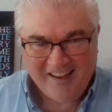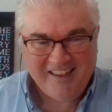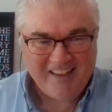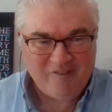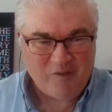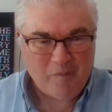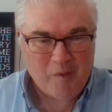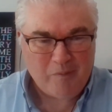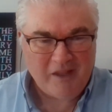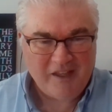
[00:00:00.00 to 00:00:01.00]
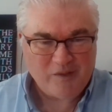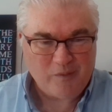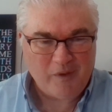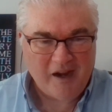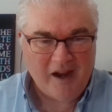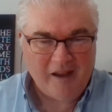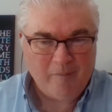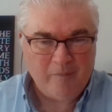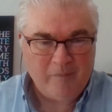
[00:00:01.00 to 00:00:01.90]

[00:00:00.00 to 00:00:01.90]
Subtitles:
I get from a place where